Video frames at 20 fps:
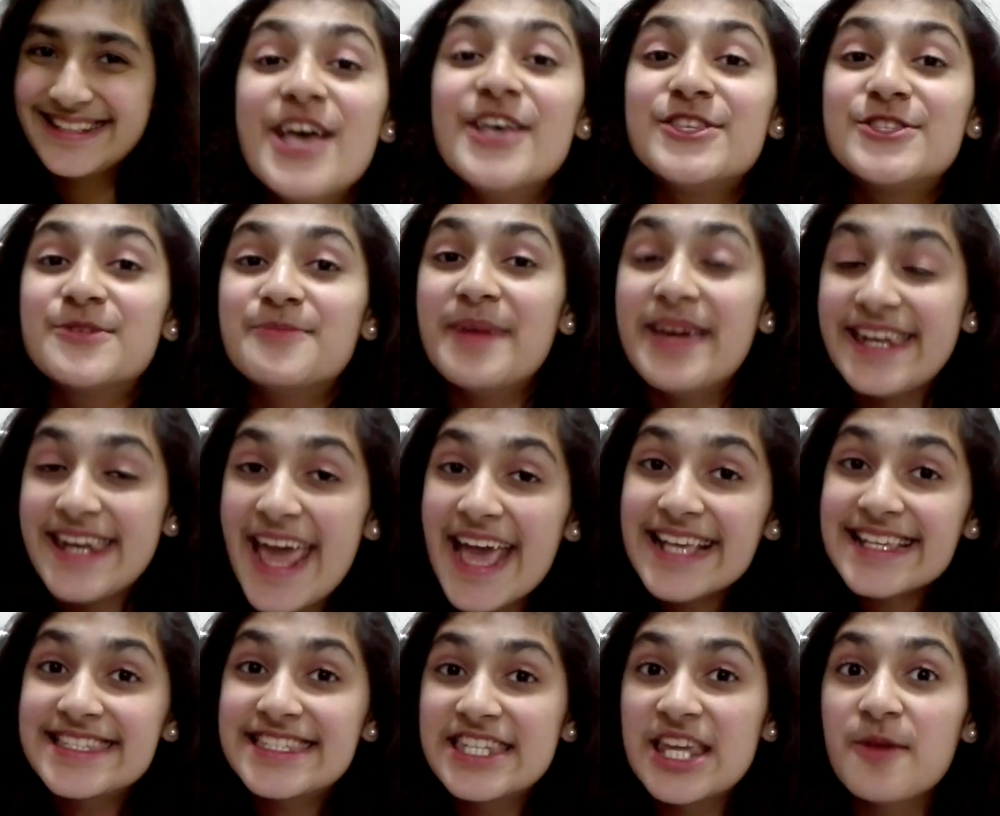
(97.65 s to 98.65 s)
So my
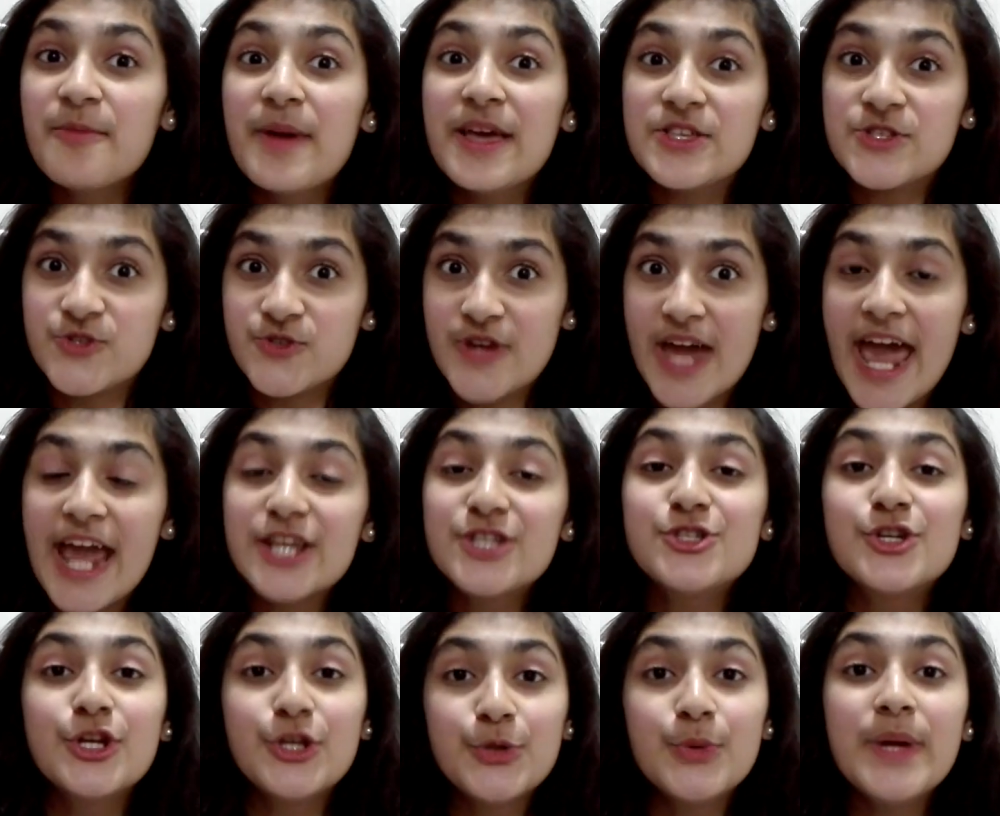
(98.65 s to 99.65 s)
next tip is
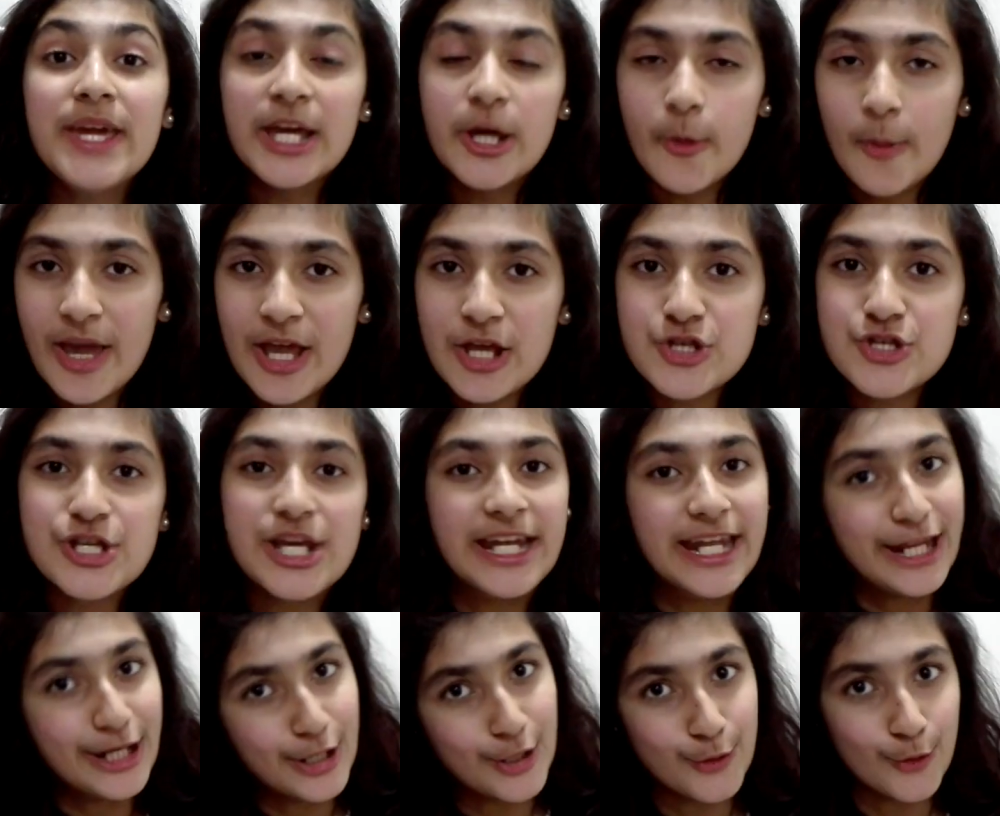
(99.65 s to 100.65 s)
write your new equation
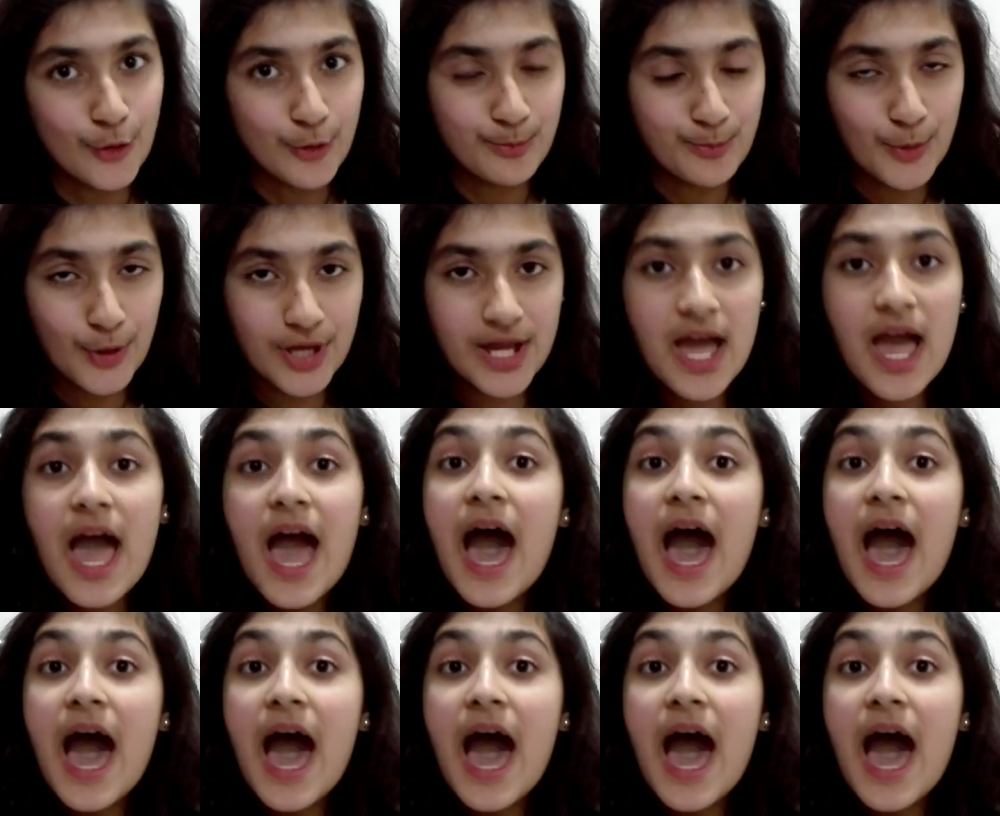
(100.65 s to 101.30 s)
in a notebook.